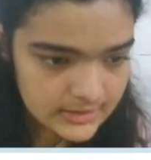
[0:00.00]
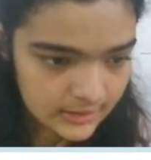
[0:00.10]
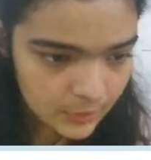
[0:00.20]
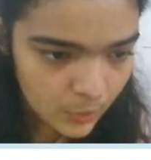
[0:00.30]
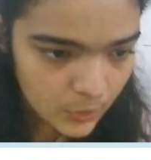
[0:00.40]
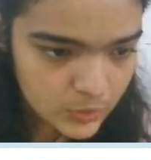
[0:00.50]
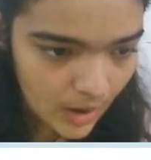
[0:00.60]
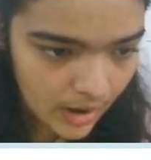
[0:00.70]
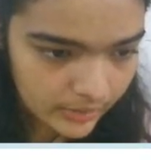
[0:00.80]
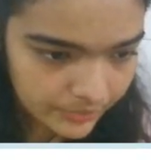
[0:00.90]
go to
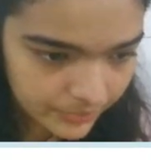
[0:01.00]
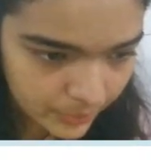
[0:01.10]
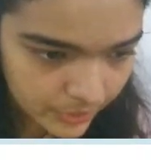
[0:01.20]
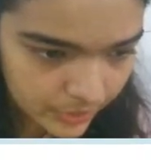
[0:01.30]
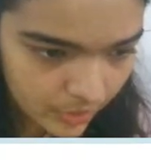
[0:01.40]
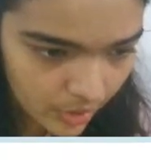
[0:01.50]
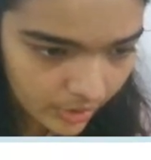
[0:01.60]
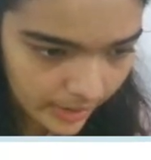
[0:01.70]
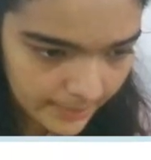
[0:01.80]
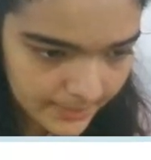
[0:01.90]
our folder
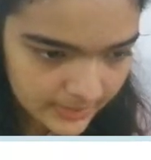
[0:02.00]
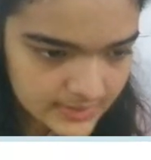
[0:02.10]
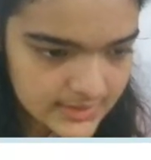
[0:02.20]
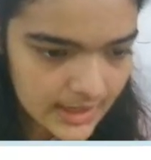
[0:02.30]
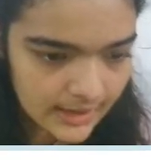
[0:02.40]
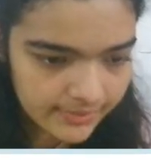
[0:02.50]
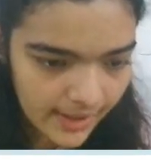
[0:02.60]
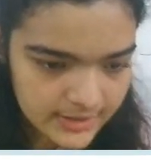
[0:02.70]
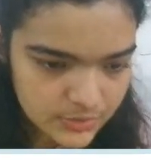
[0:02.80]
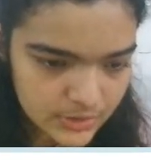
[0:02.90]
called Red Berries.
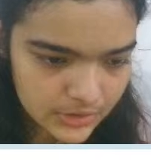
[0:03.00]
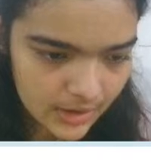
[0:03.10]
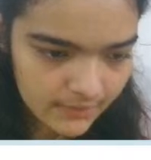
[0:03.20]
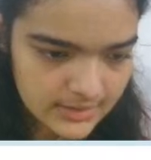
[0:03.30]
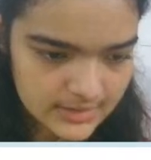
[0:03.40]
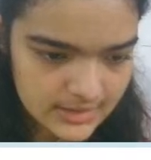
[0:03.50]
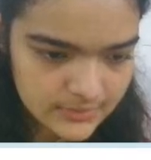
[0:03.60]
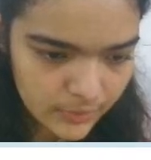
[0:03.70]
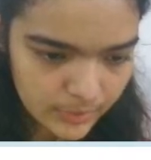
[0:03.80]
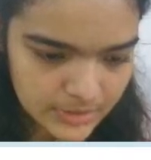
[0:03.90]
That's going to give us these
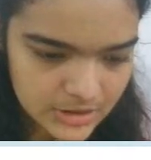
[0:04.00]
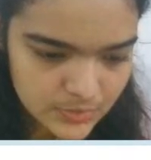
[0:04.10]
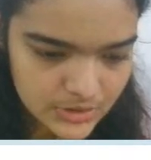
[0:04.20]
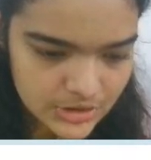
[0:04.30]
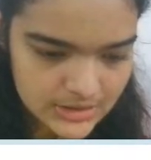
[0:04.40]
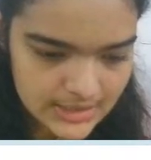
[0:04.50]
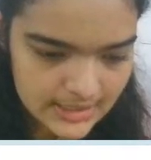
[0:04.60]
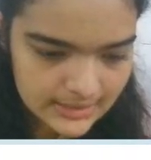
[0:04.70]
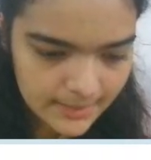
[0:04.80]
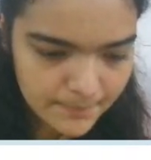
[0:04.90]
4 images. We'll just
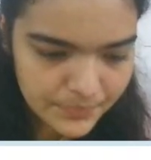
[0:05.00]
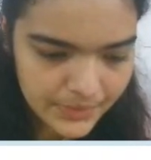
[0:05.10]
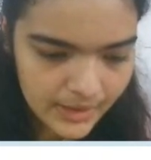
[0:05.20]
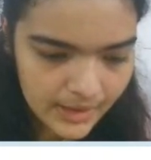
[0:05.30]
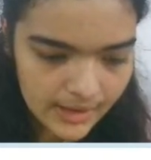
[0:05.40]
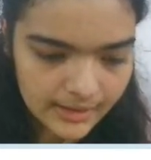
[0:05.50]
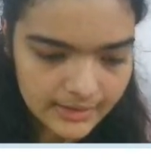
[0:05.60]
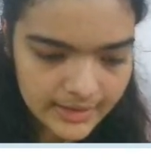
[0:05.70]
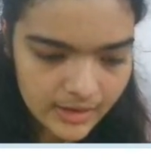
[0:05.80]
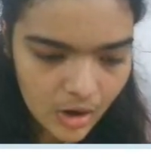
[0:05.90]
take them,
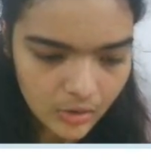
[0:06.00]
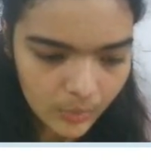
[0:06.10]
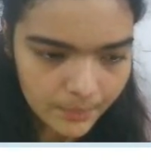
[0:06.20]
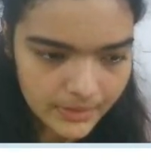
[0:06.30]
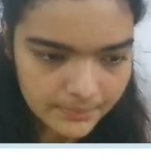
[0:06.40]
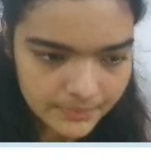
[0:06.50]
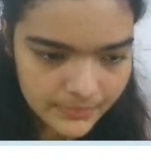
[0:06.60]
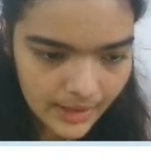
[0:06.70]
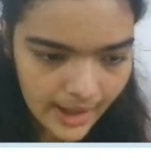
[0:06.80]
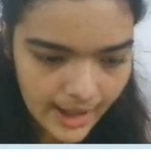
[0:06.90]
click on Open,
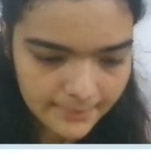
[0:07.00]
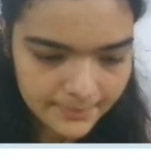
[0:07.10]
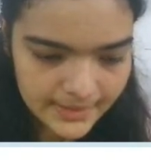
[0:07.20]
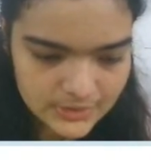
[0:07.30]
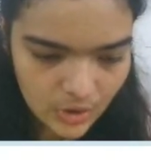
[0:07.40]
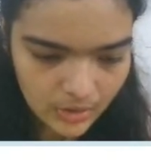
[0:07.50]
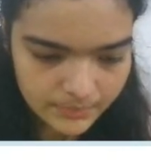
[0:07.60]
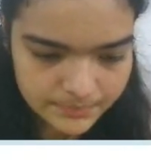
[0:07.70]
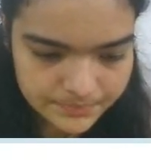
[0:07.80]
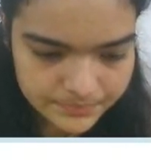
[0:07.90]
and place all.
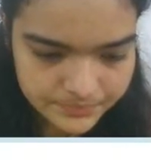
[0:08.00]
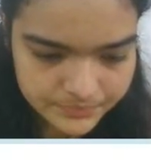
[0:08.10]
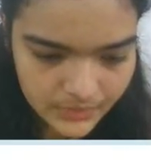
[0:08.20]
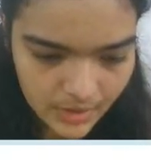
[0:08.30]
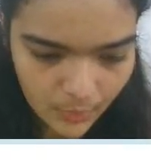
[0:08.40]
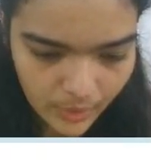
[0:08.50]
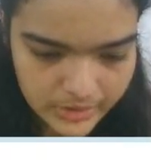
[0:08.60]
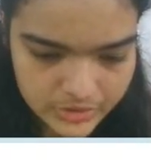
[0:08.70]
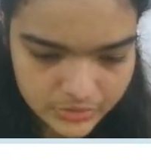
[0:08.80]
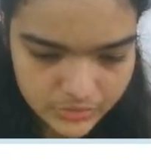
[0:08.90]

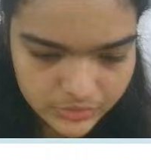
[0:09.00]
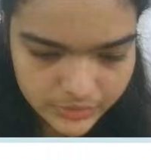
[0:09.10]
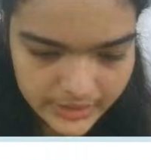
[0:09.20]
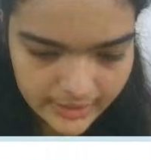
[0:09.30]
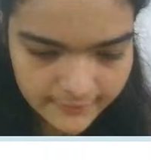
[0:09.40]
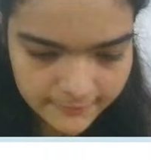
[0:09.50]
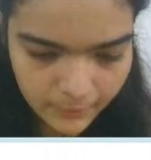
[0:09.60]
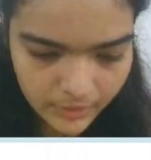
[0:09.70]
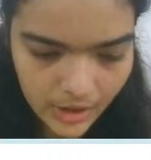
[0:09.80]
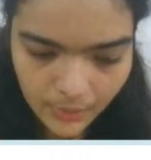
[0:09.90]
1, 2, 3, and
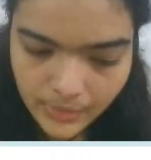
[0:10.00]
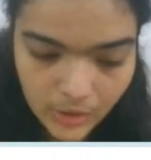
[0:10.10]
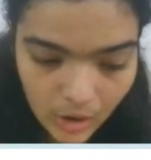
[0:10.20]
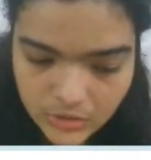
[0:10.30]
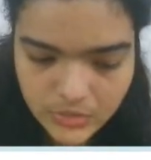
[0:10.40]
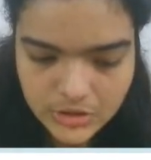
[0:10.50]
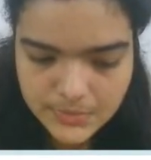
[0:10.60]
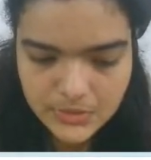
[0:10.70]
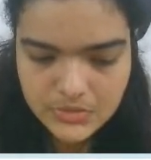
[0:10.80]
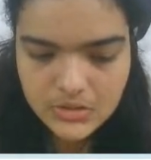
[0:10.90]
4. We're not going to
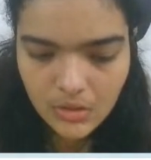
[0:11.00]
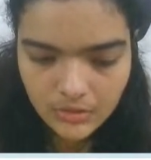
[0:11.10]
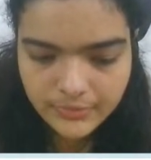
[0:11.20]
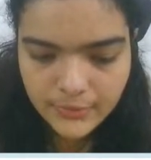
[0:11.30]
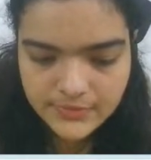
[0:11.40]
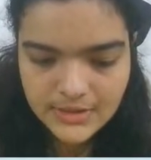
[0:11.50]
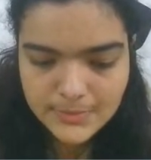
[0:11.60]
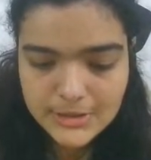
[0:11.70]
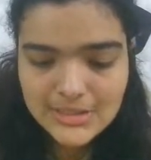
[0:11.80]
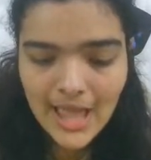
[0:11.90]
be using all 4 of the
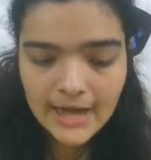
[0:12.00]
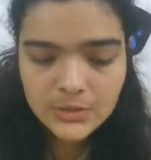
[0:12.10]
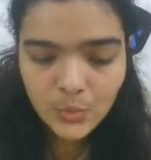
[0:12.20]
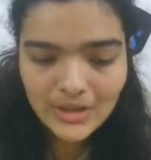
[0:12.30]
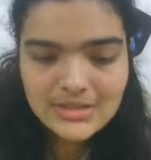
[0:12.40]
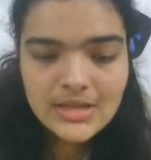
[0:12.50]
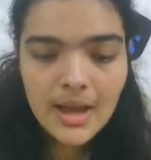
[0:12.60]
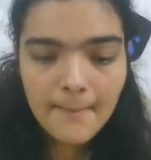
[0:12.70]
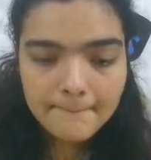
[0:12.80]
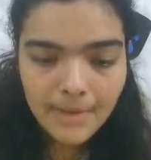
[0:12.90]
images at once,
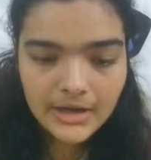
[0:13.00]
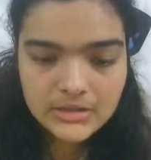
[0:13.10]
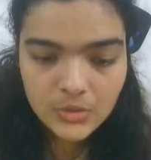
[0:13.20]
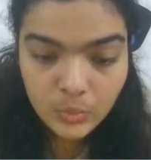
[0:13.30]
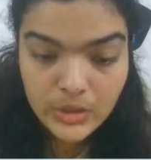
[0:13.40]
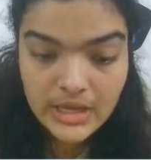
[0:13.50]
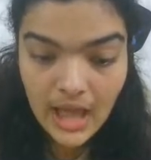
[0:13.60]
but we